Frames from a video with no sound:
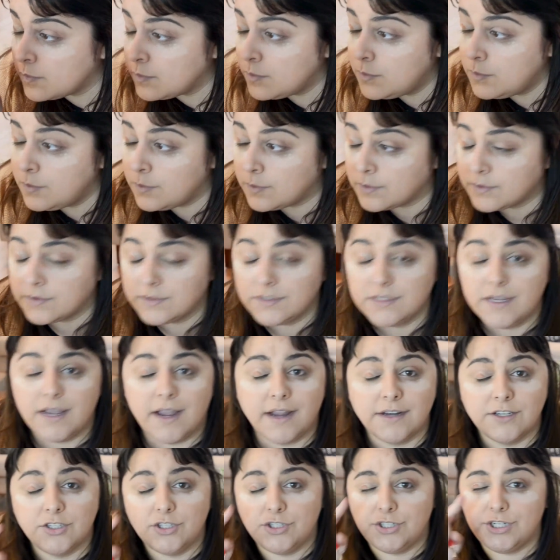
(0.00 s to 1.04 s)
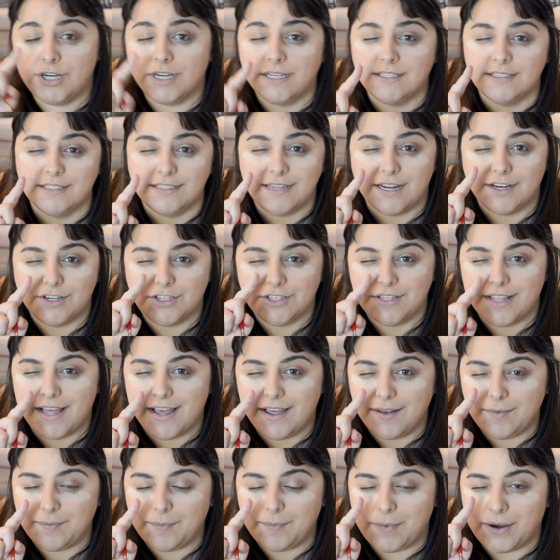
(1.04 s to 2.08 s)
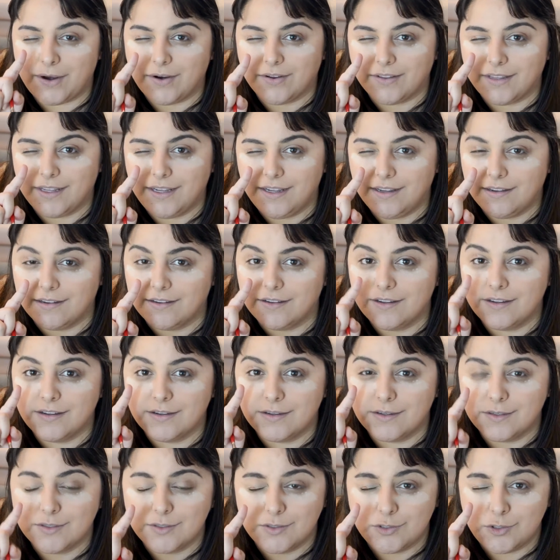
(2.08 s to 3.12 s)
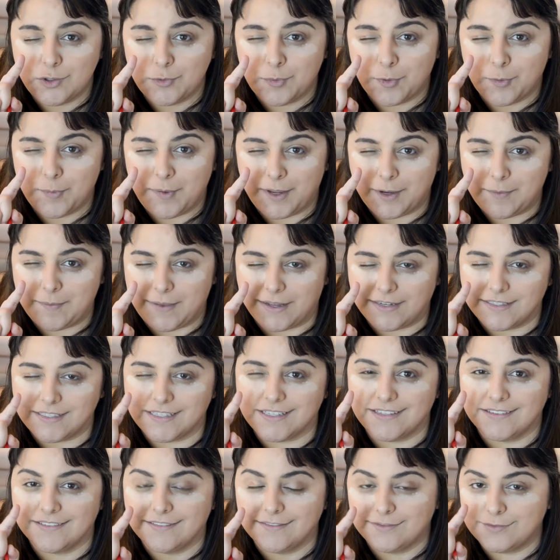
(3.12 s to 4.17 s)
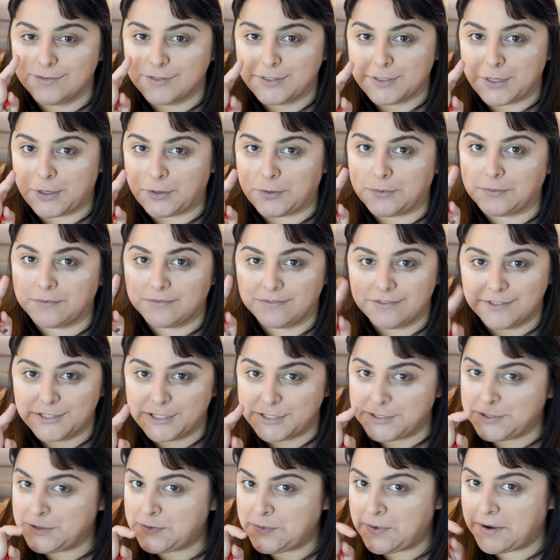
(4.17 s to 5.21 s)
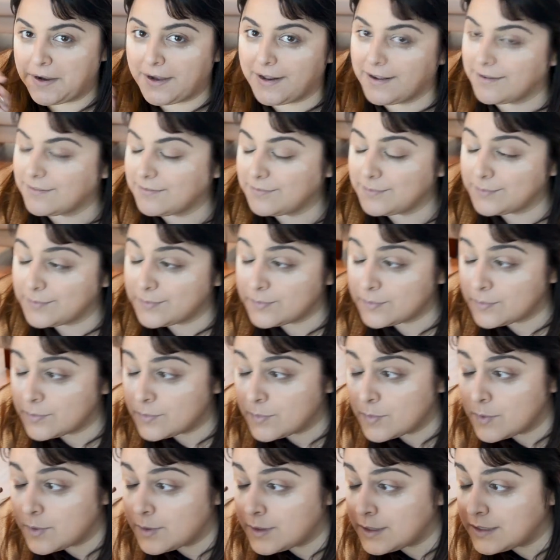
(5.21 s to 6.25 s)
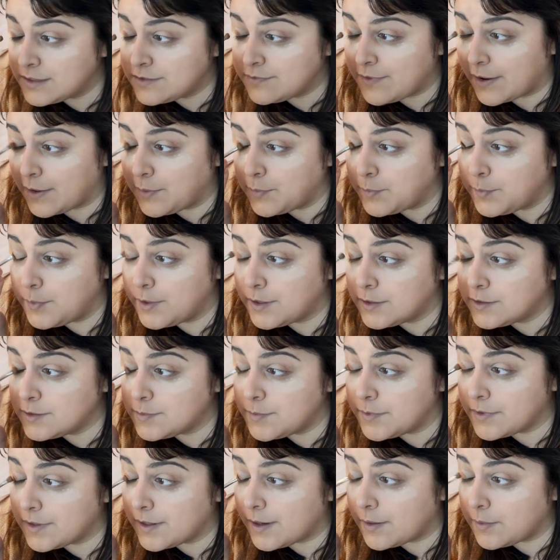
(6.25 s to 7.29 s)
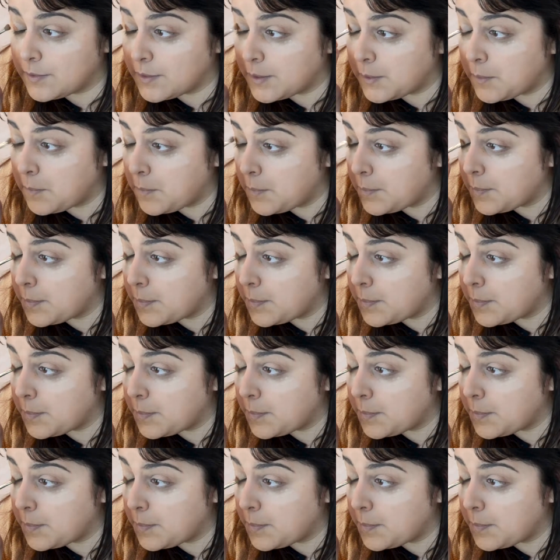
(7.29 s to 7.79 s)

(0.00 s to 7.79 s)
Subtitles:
Ooh, see, I just touched that, barely. Super pigmented. So just a warning. It's fine. We can smooth it out though.